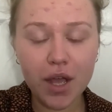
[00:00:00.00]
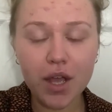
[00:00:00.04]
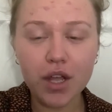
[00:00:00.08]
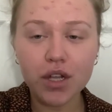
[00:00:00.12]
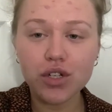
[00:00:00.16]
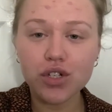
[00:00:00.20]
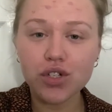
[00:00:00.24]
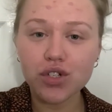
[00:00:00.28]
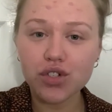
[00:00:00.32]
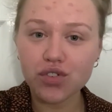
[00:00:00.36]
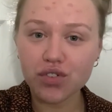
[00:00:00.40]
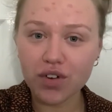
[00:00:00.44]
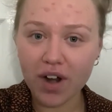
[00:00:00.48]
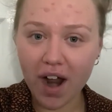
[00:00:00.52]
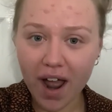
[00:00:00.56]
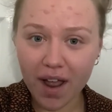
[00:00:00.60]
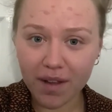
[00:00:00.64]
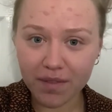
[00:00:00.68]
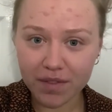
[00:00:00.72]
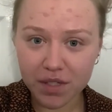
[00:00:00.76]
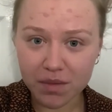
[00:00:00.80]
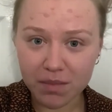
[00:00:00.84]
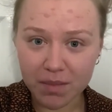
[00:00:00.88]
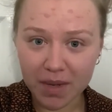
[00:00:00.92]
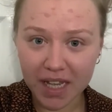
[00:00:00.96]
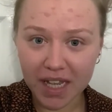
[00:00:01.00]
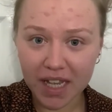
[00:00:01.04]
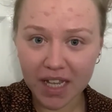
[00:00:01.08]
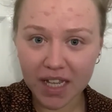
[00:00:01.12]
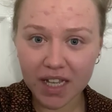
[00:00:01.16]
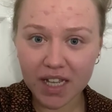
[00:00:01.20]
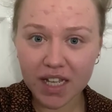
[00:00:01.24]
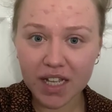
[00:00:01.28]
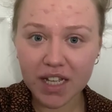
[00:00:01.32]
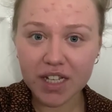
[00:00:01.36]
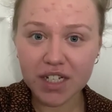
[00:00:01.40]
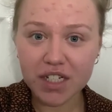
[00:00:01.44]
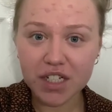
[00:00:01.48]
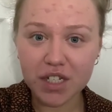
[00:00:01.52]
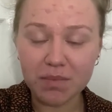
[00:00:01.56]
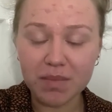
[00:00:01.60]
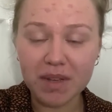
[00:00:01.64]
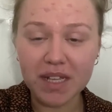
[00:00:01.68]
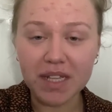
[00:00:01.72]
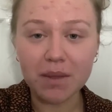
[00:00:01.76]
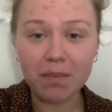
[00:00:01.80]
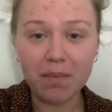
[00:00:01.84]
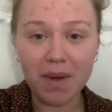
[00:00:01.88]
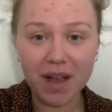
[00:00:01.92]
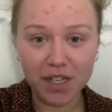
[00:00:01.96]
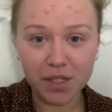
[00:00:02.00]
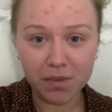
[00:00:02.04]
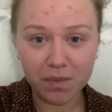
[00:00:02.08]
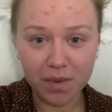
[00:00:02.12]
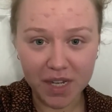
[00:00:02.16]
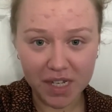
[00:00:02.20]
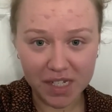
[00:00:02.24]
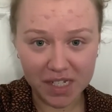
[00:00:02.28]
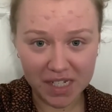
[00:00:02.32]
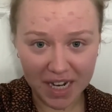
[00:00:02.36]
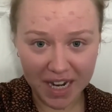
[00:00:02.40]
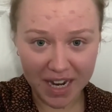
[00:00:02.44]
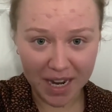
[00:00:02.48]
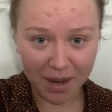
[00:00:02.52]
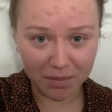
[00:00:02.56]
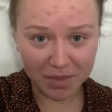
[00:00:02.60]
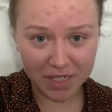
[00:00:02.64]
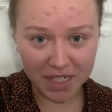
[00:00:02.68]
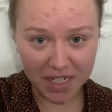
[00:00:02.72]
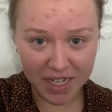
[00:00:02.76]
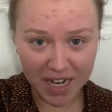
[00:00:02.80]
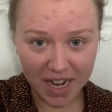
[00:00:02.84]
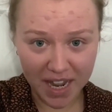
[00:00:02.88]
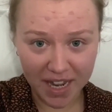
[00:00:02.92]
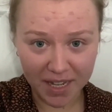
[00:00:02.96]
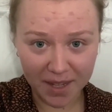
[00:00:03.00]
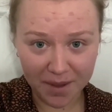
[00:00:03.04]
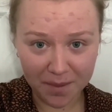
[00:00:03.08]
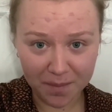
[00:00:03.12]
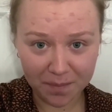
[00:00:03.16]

strives me to be the best person I am today.